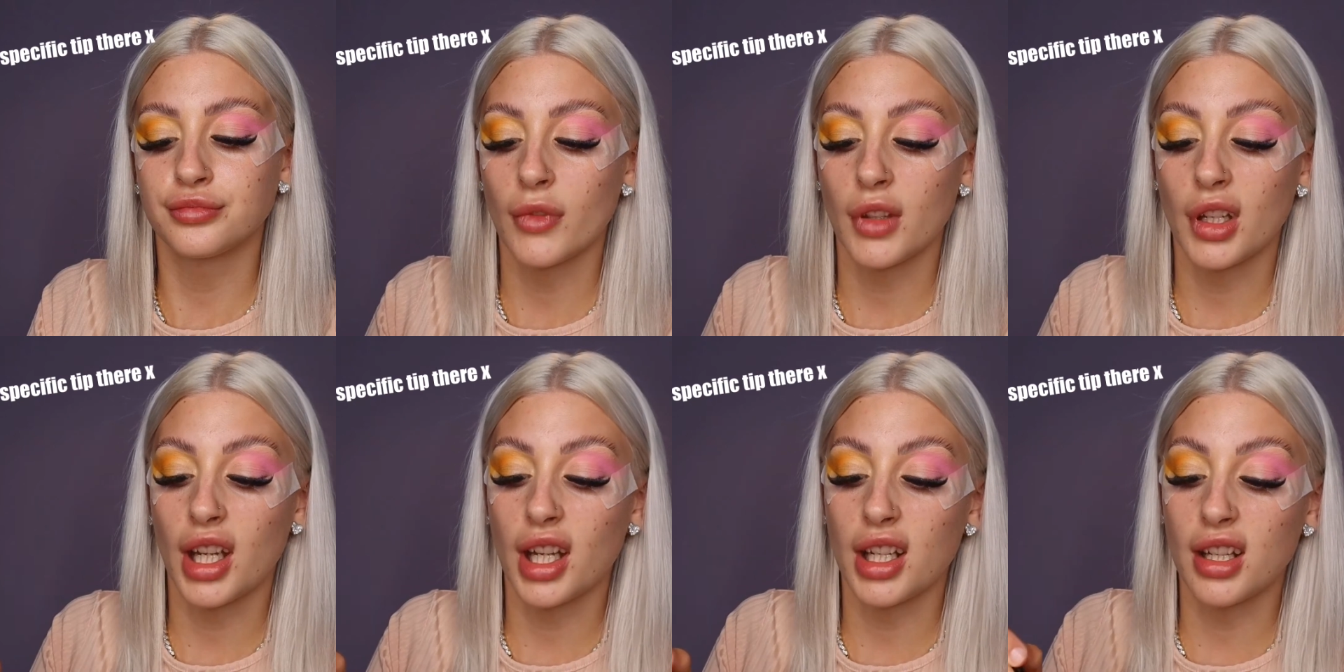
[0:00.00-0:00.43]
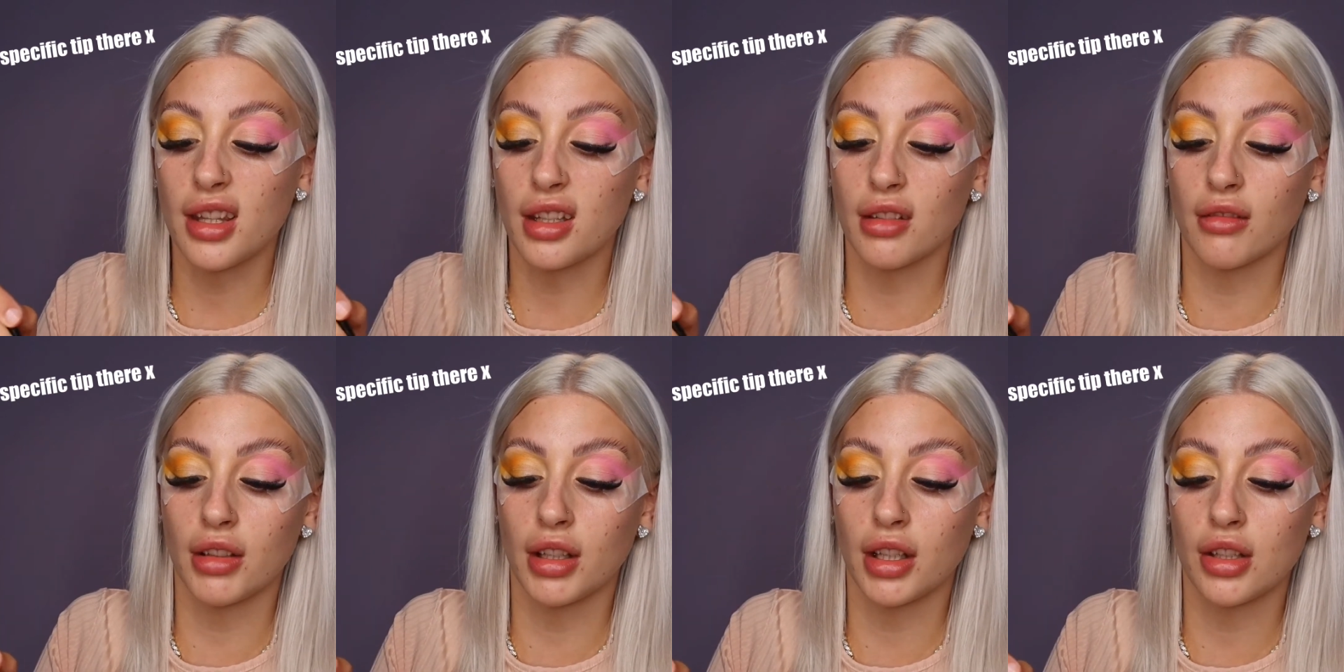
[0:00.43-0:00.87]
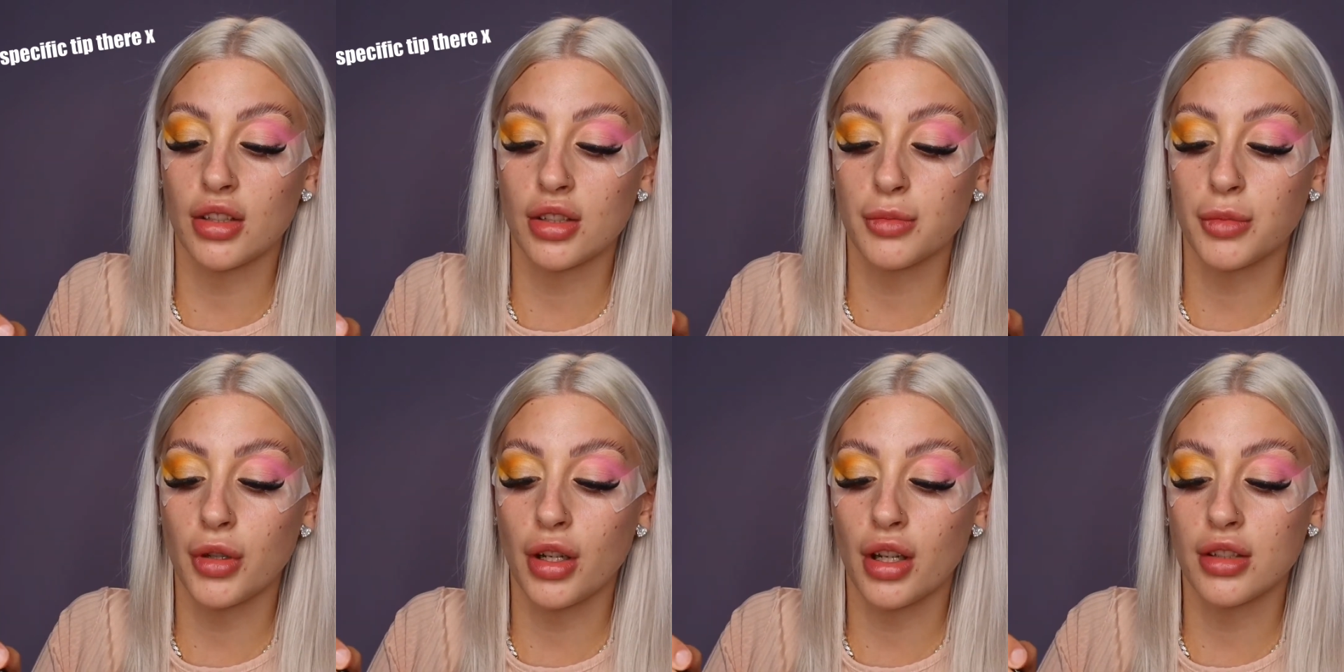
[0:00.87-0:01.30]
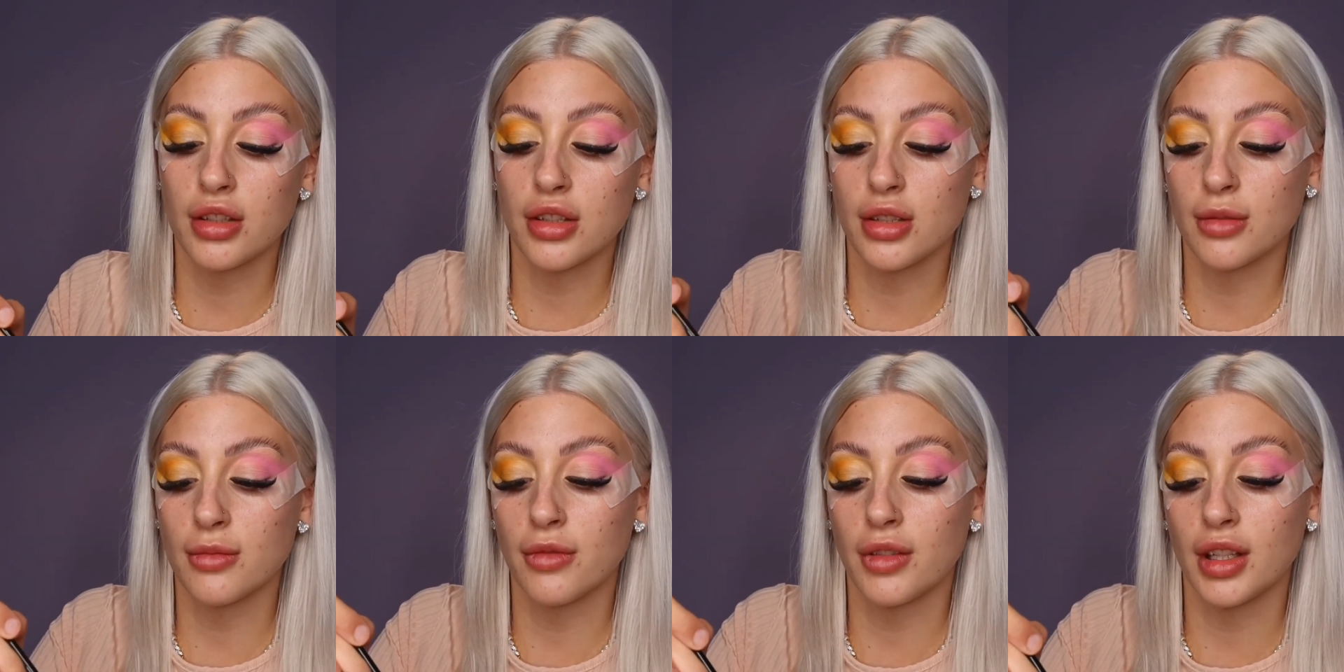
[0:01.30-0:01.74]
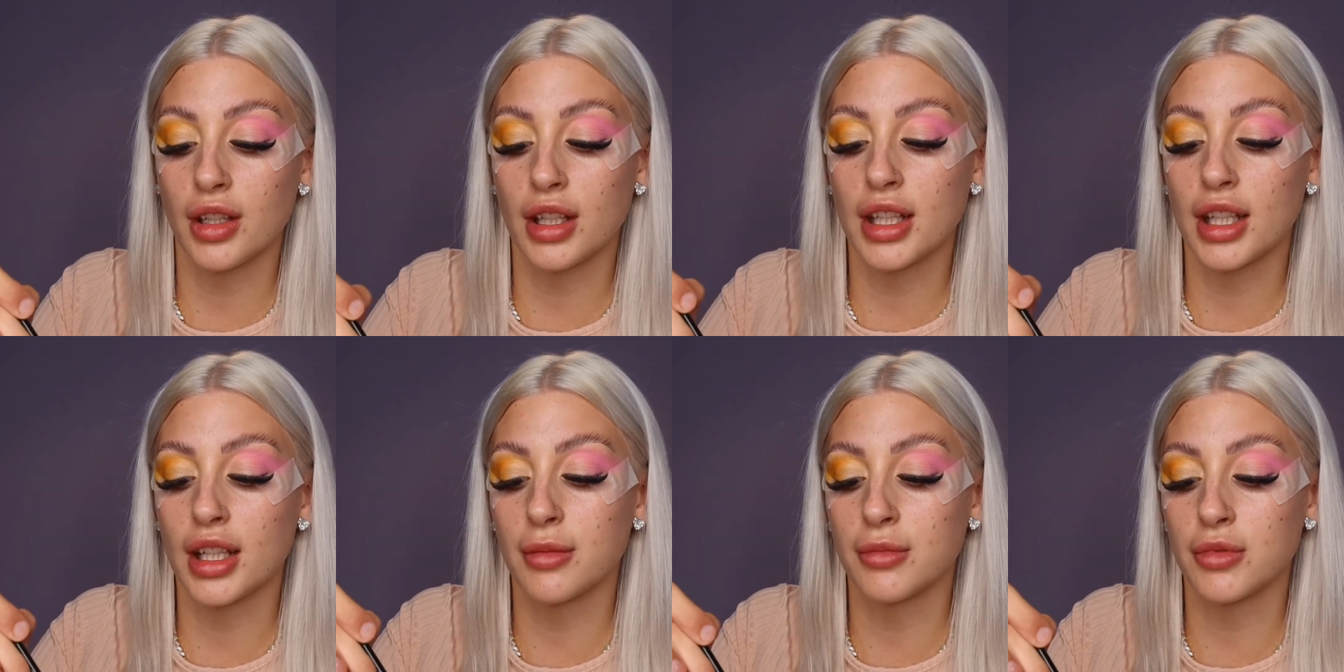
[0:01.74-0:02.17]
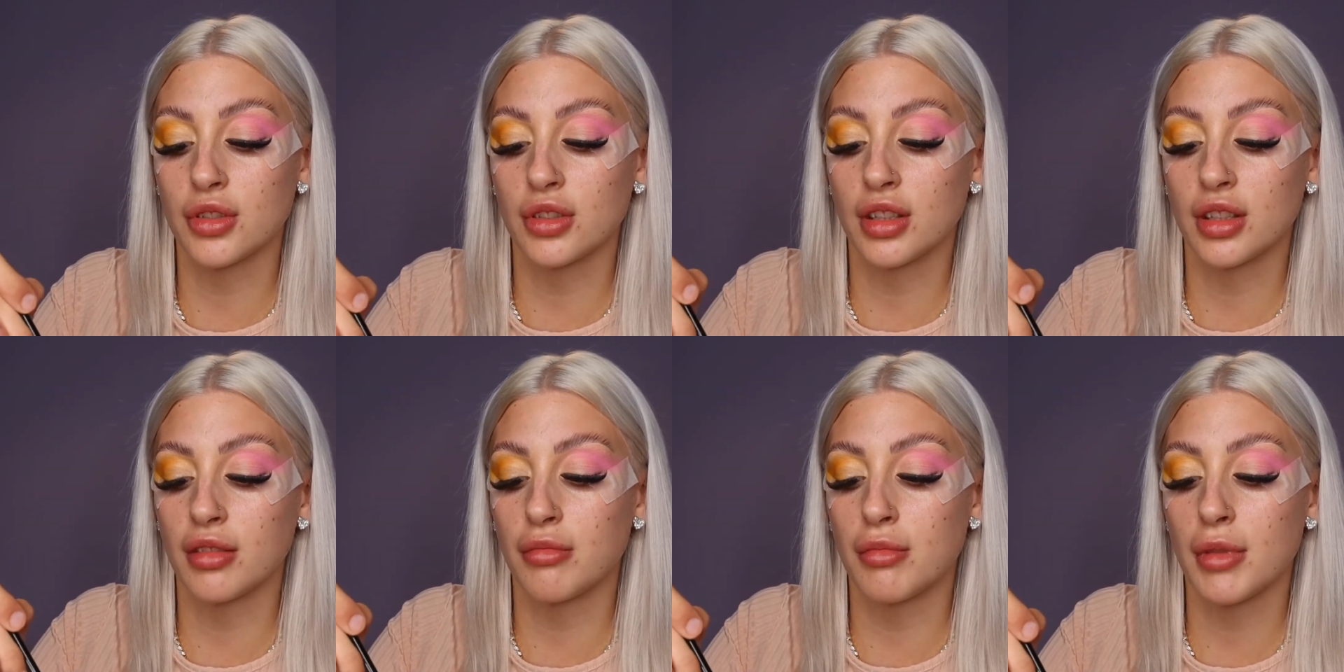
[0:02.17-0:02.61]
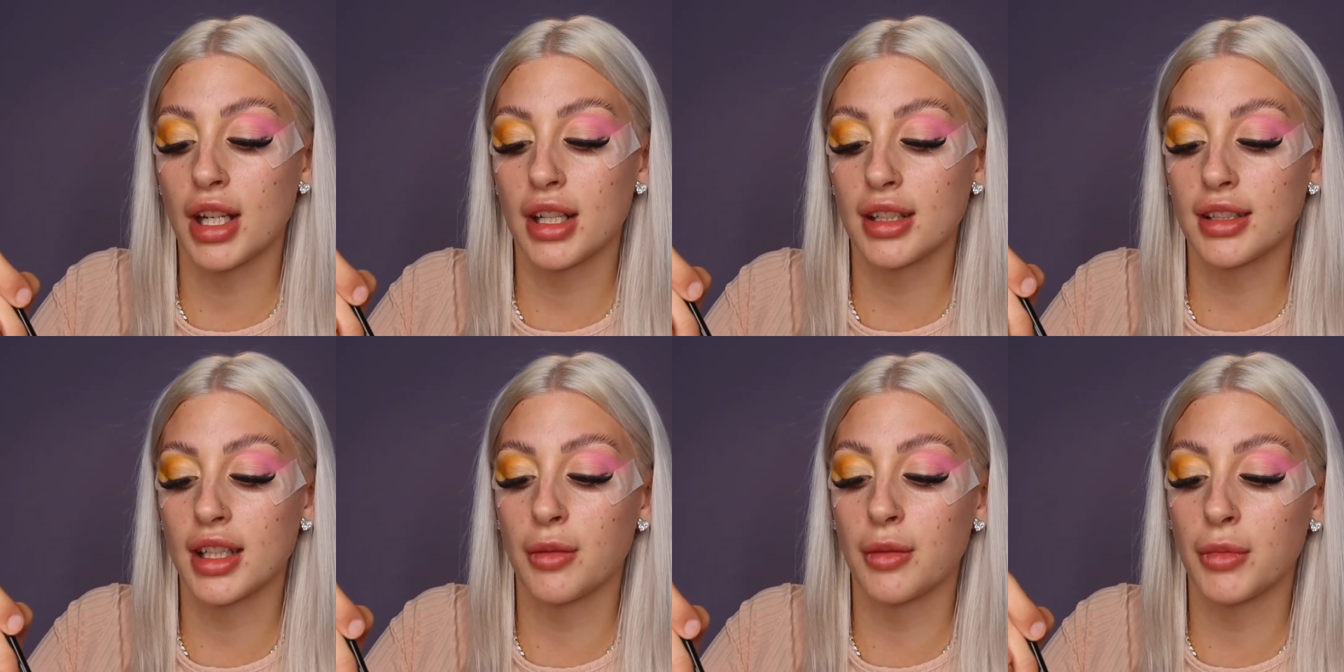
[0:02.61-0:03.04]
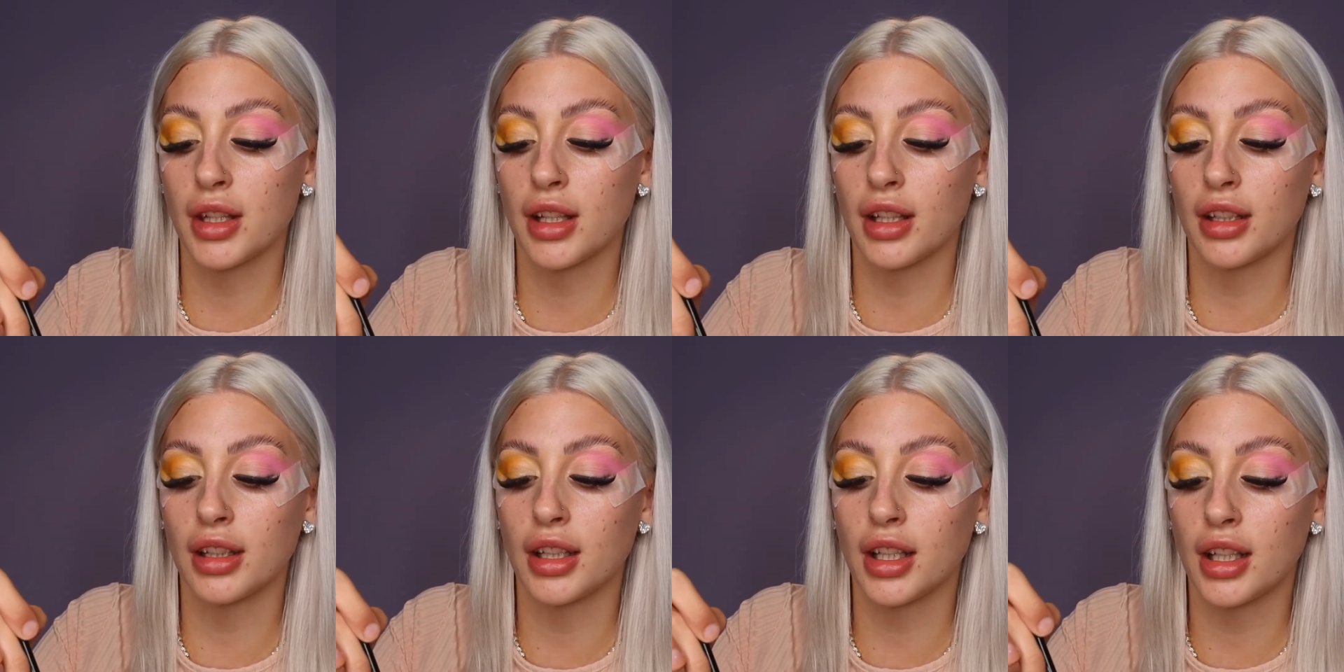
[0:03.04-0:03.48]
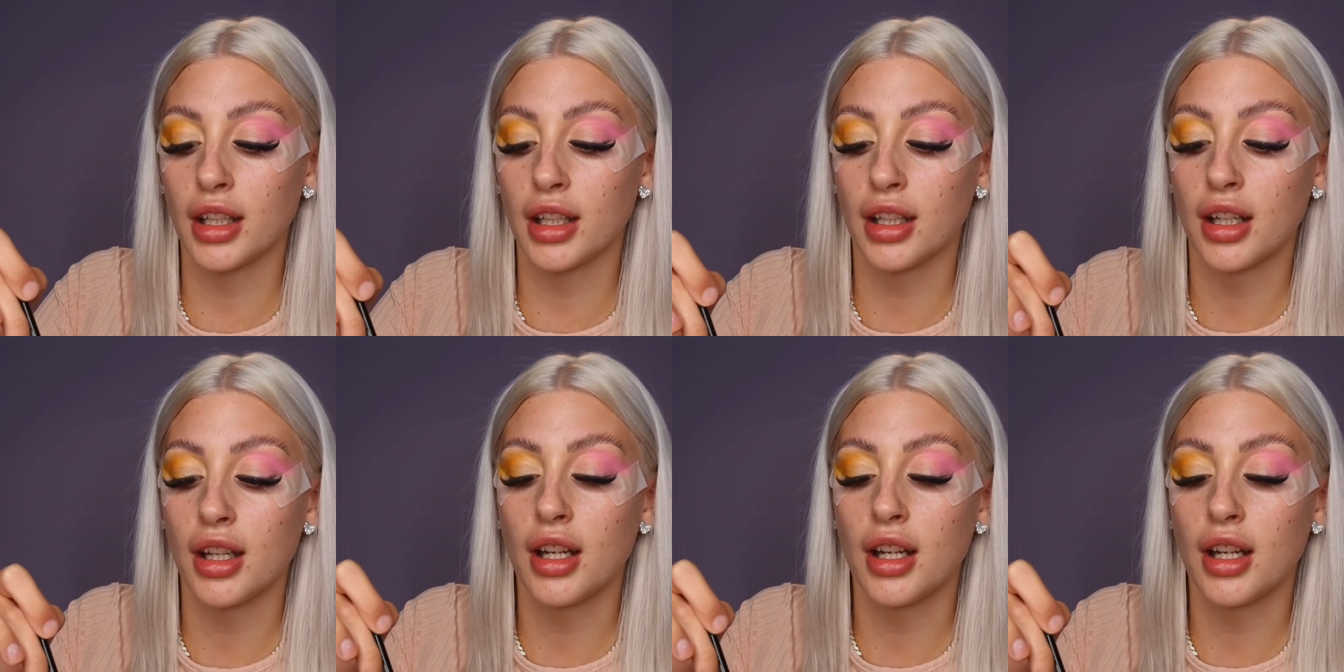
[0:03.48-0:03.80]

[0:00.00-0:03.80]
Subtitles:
anything really, just put it onto something, and then I'm just going to mix it in with the glitter.